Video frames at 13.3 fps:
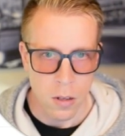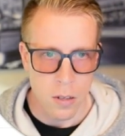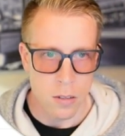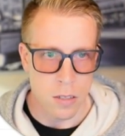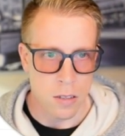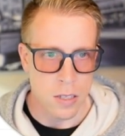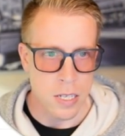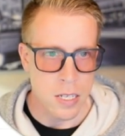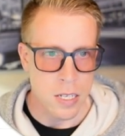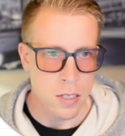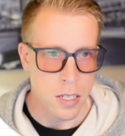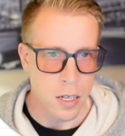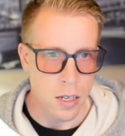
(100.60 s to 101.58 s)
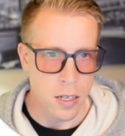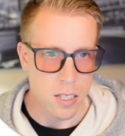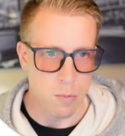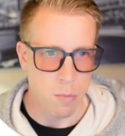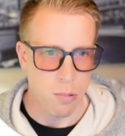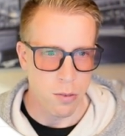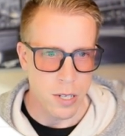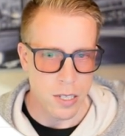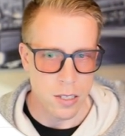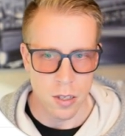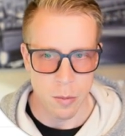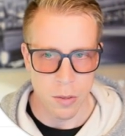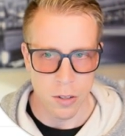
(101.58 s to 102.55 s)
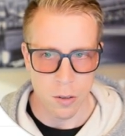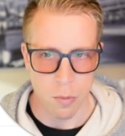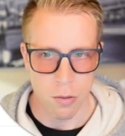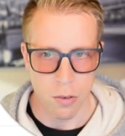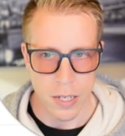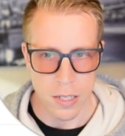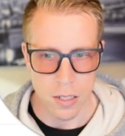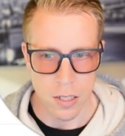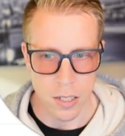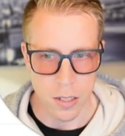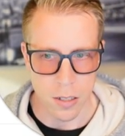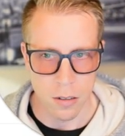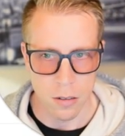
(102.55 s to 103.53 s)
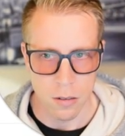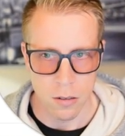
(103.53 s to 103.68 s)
Synthesia is pretty similar priced here.